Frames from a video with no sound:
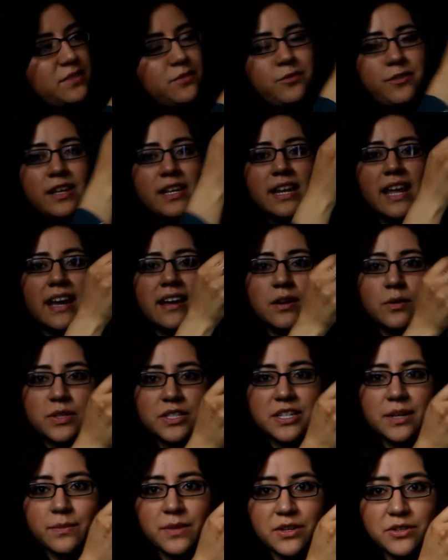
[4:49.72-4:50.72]
a V-neck,
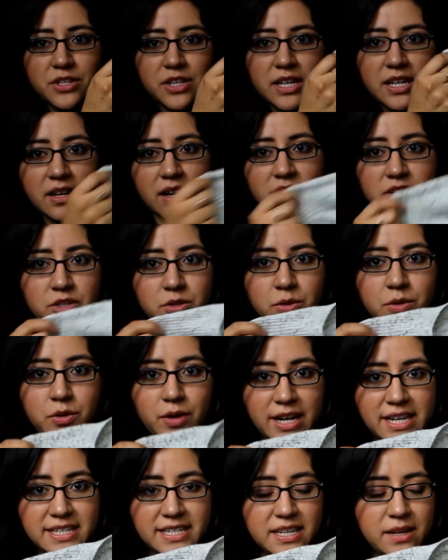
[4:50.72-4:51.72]
which I'm usually not too
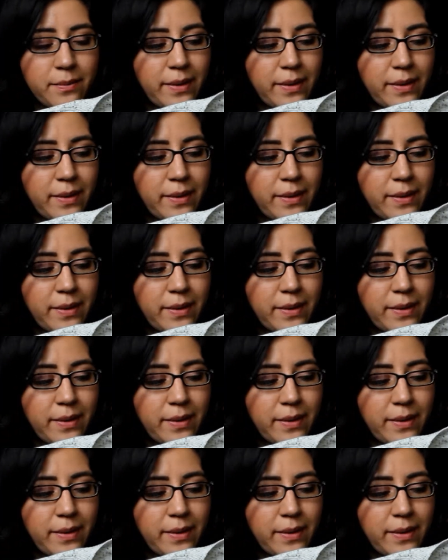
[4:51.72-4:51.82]
crazy